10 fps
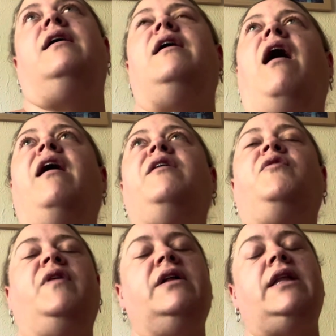I
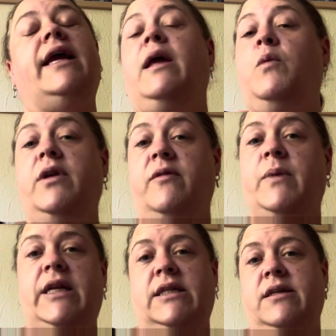feel like it would have
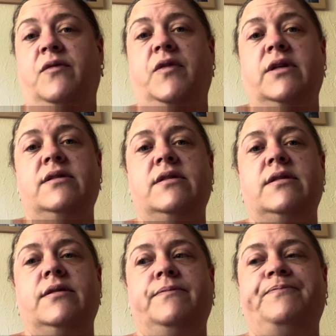made a
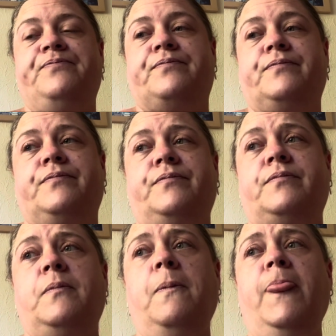difference.
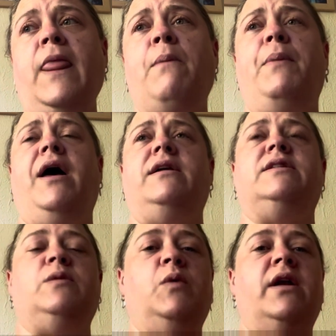But
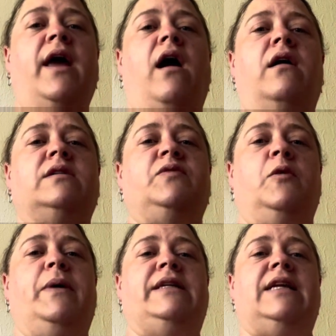so what I asked for
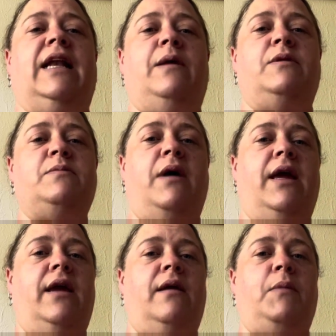basically was
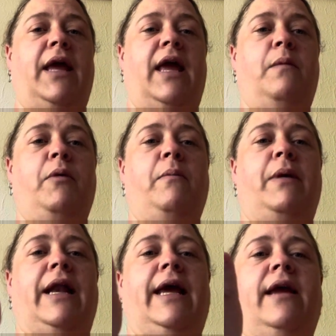my apron
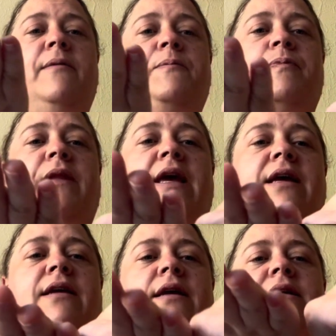belly,
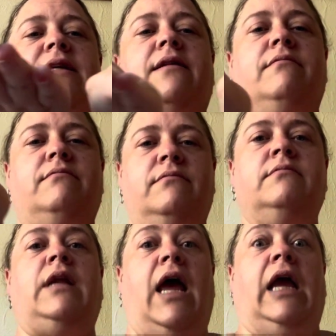as it
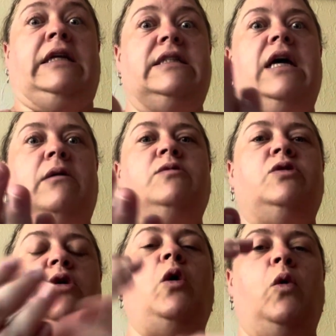hangs down
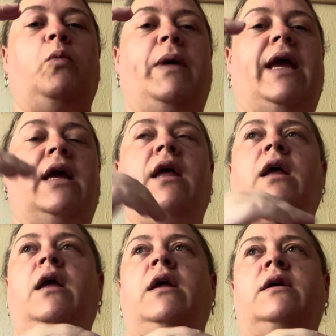so big,
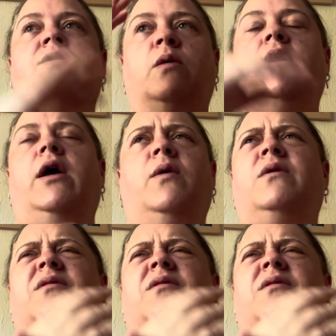so low.